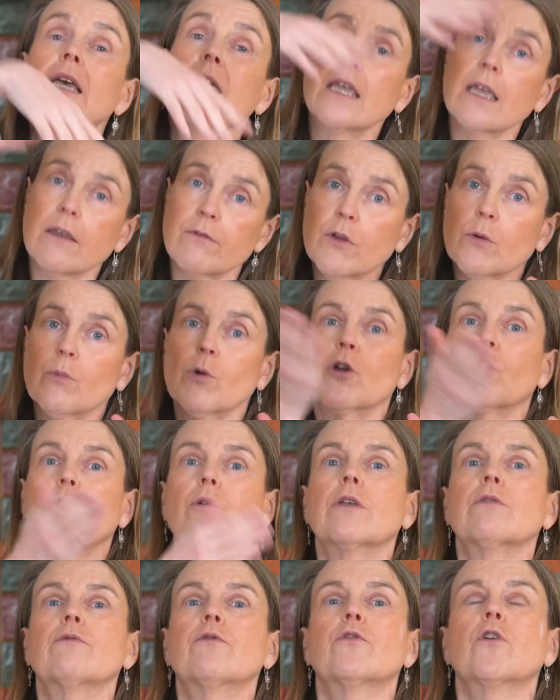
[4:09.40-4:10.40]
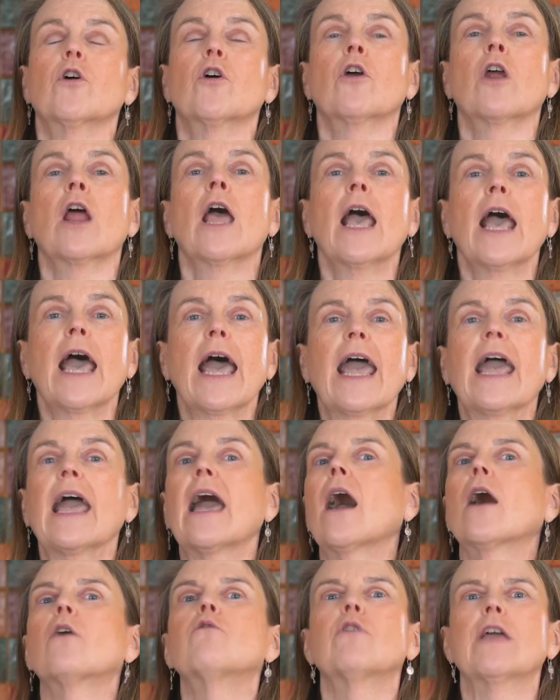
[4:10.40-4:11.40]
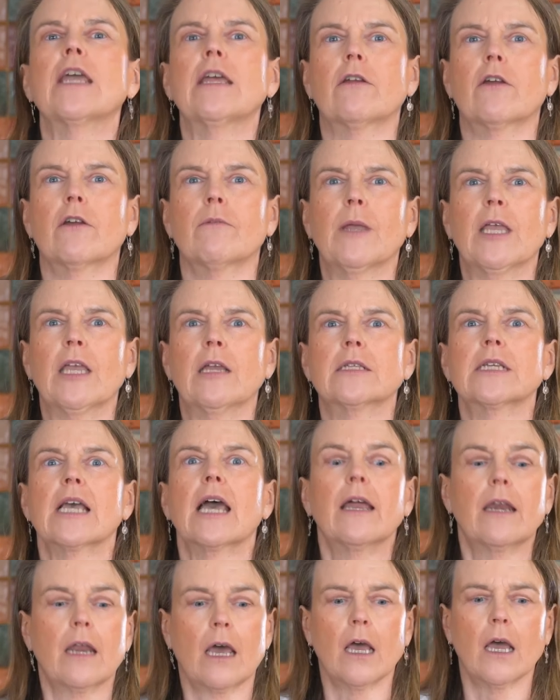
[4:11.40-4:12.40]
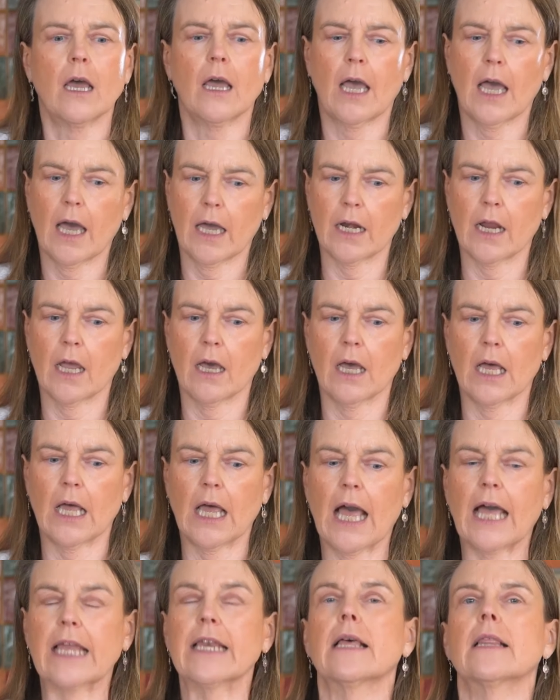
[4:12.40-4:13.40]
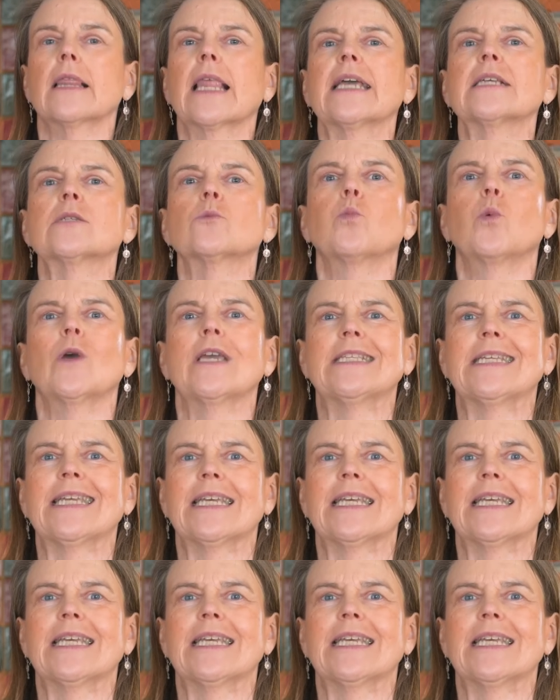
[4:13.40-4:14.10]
if you were going for a rarer mate and a less weighty